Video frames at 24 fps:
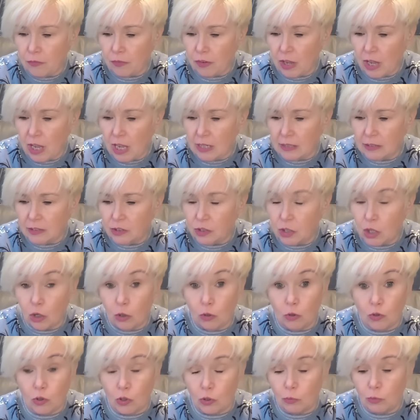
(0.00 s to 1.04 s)
and
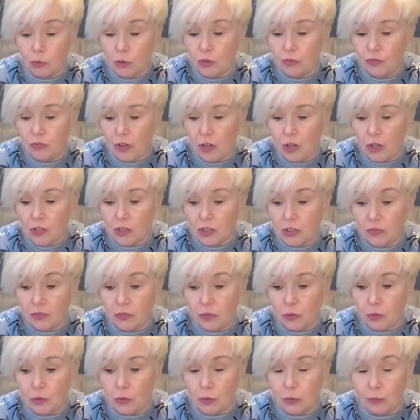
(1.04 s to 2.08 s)
goes up to
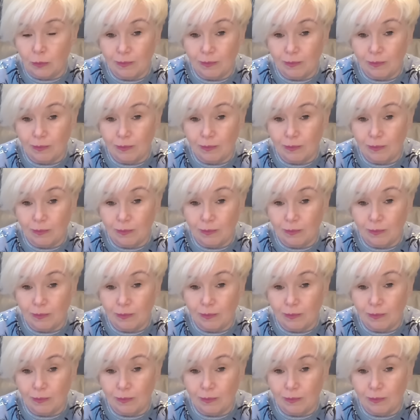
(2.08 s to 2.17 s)
44.